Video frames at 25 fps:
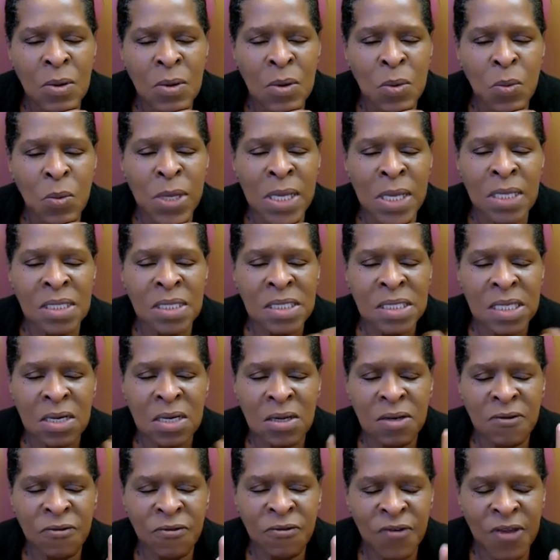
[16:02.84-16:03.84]
we can say
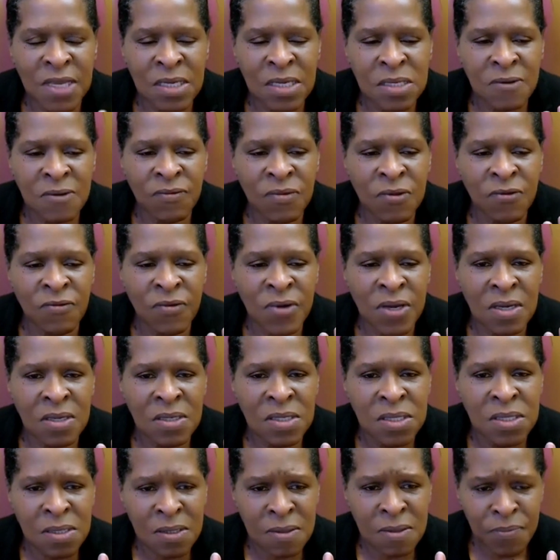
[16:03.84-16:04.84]
on the face of the
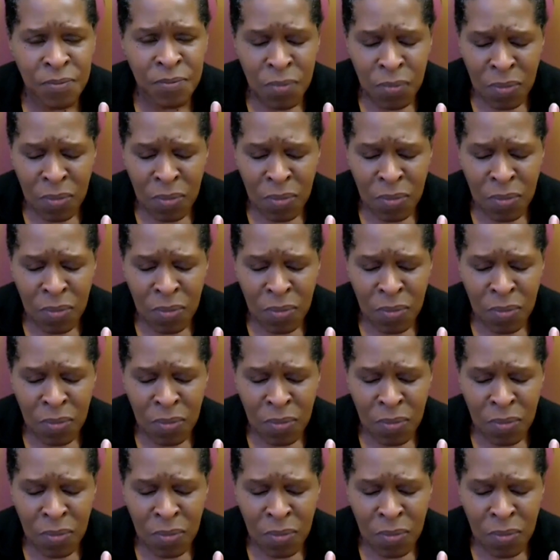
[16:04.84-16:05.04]
verse,